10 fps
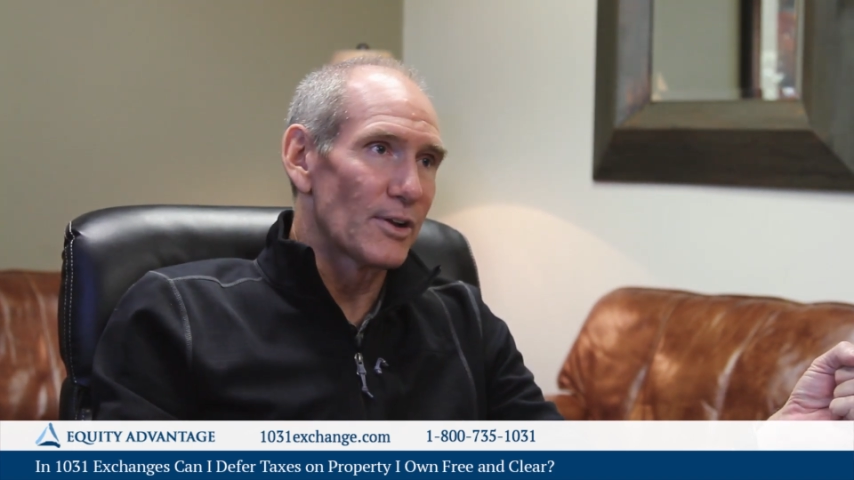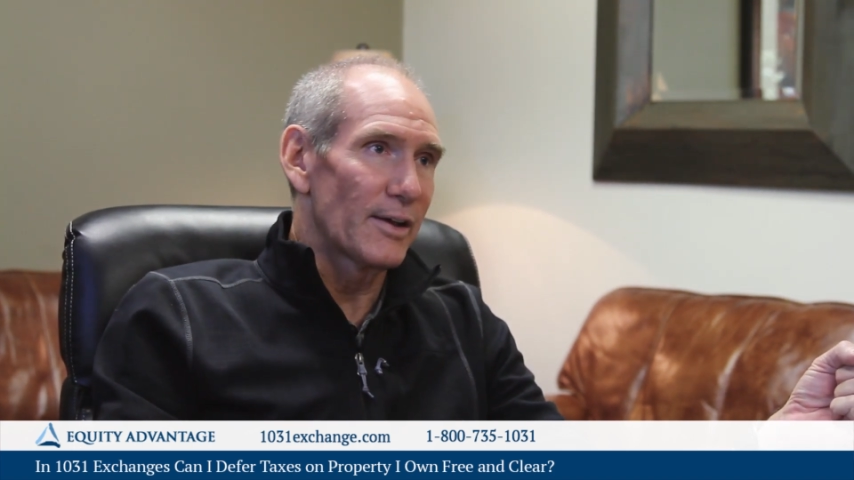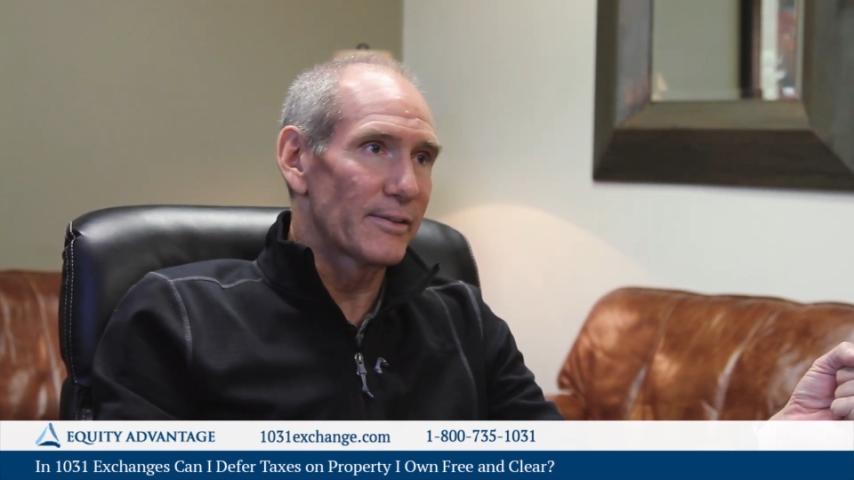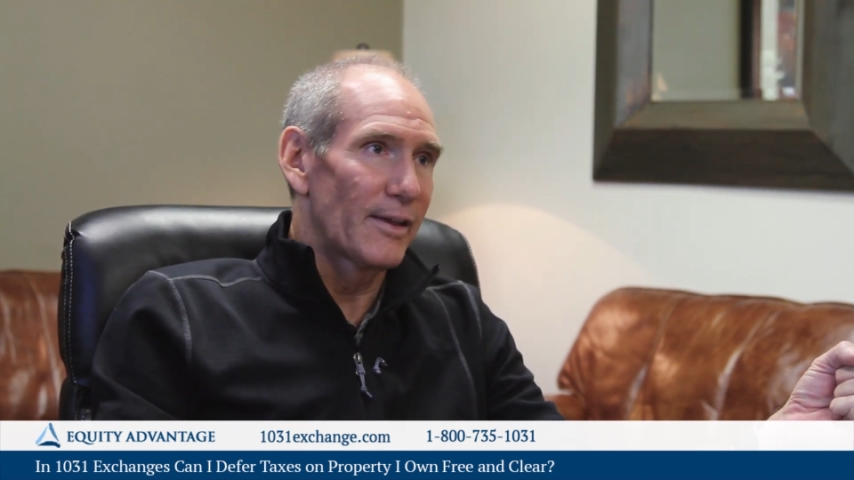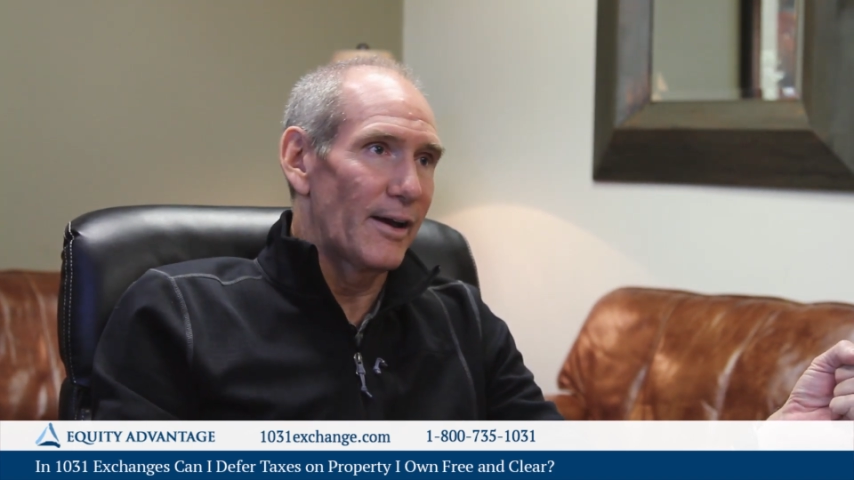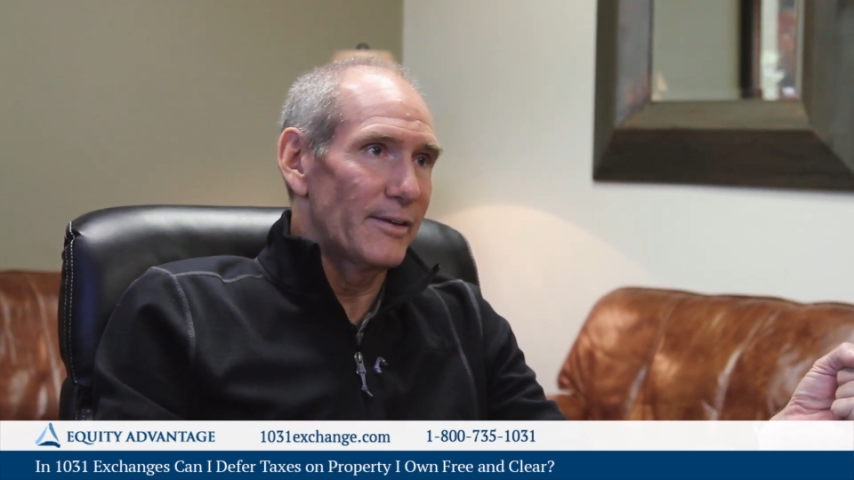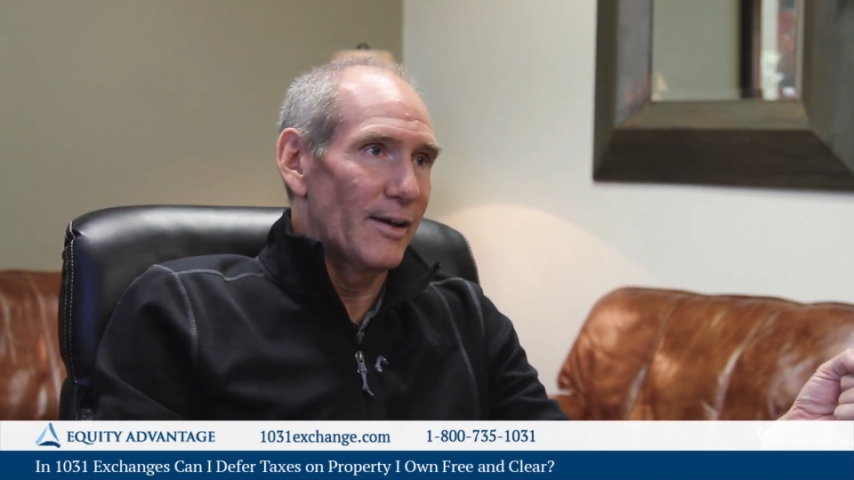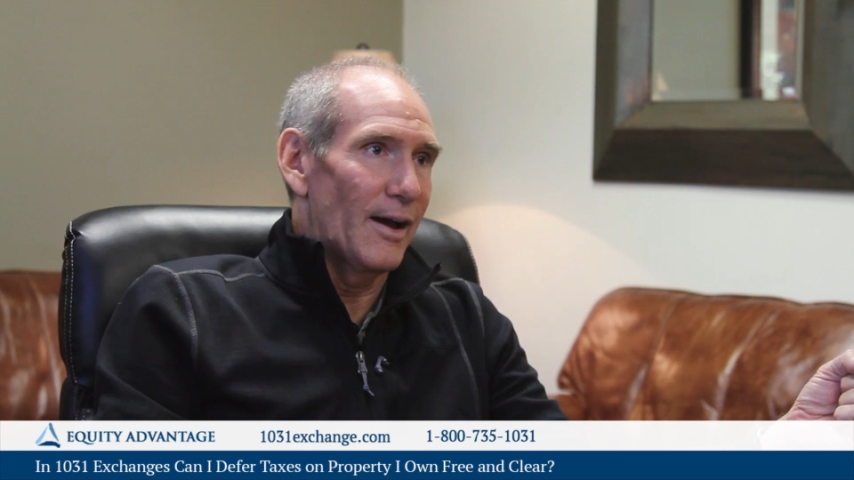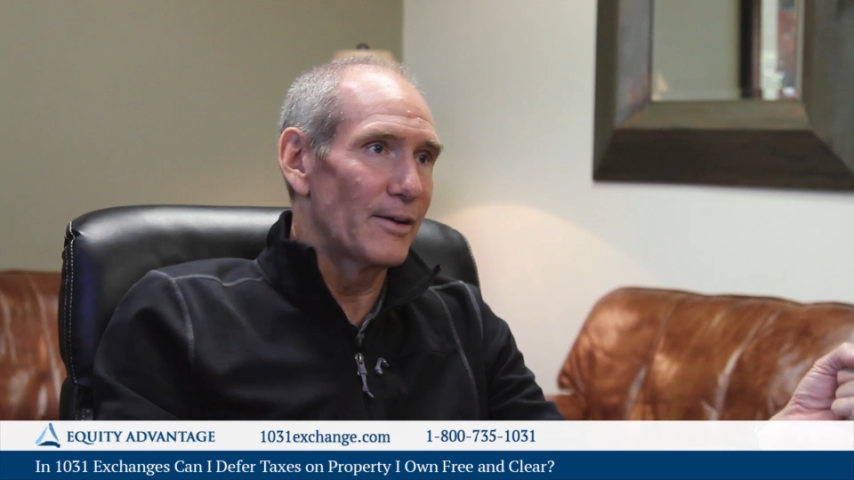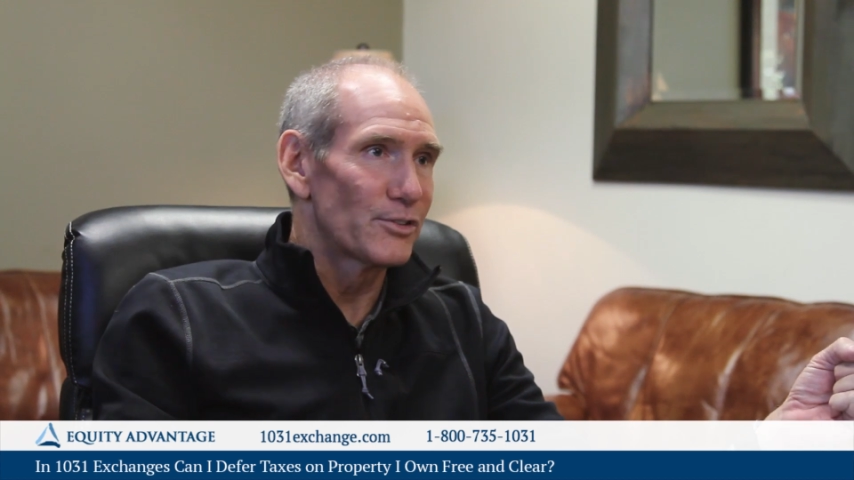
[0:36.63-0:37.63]
and
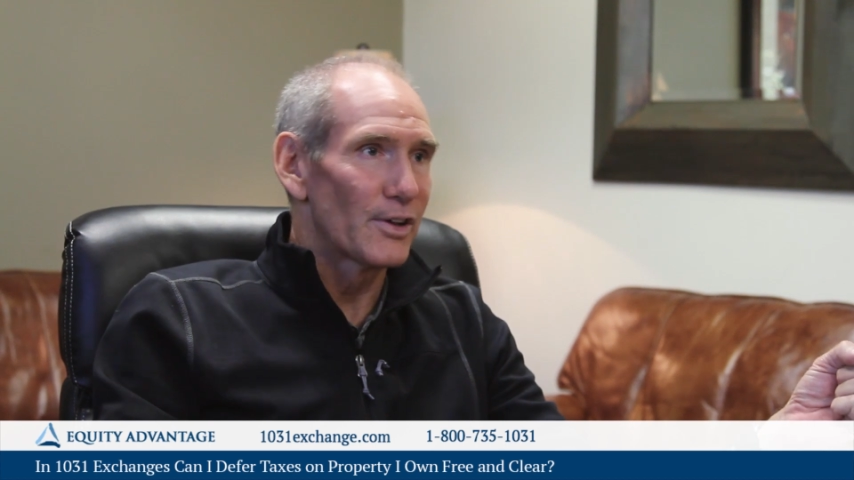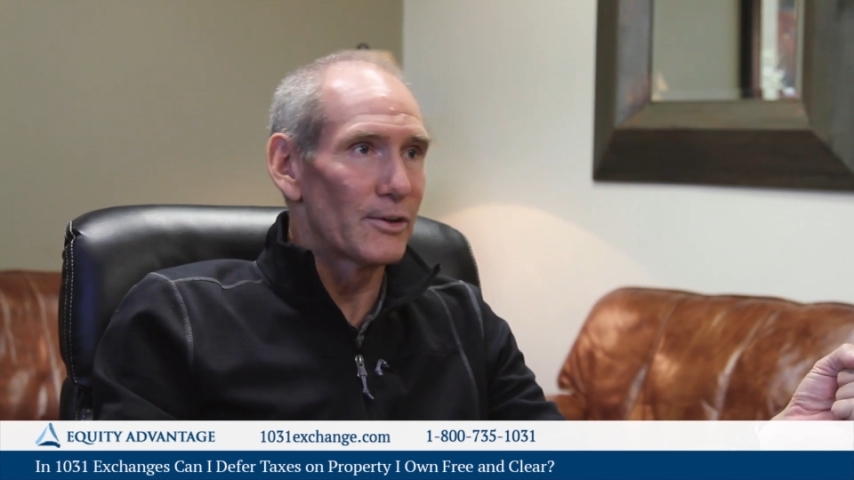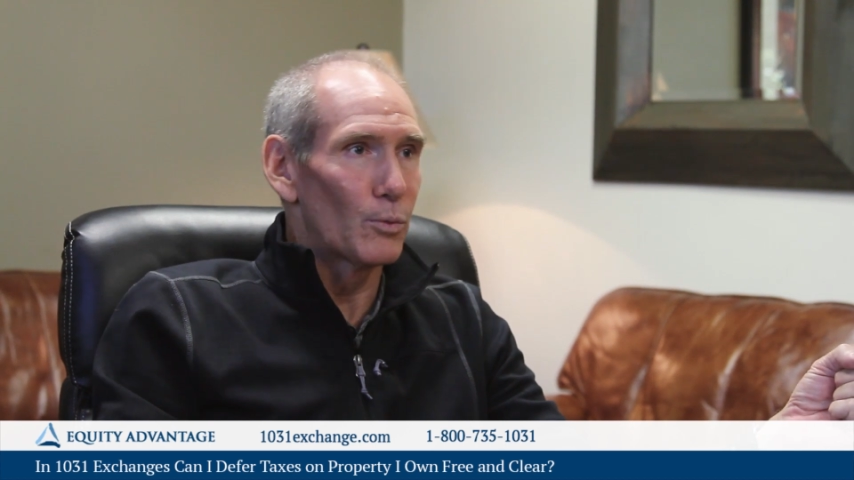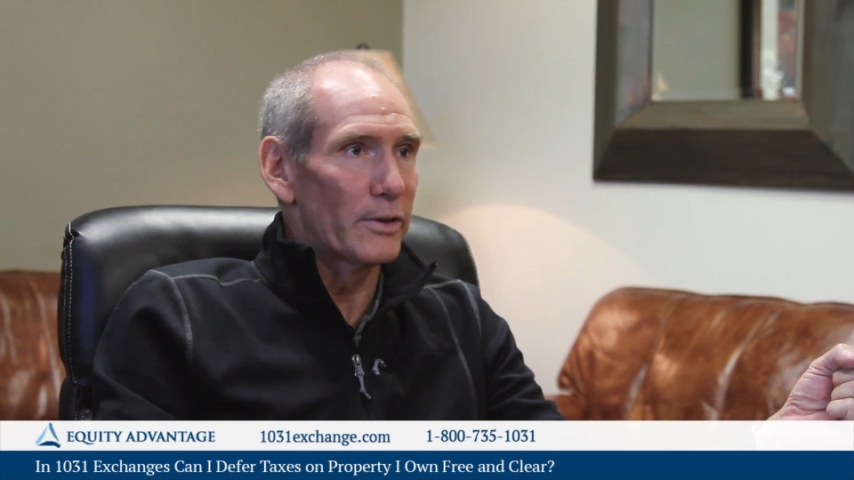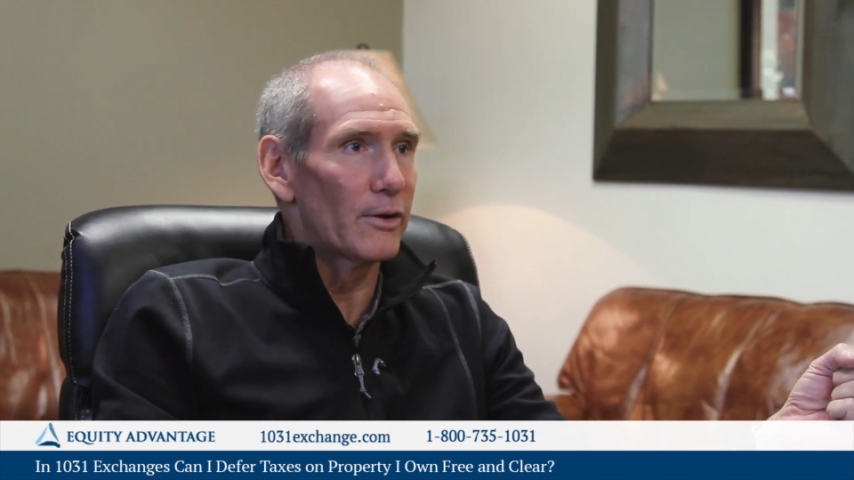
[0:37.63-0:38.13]
I say when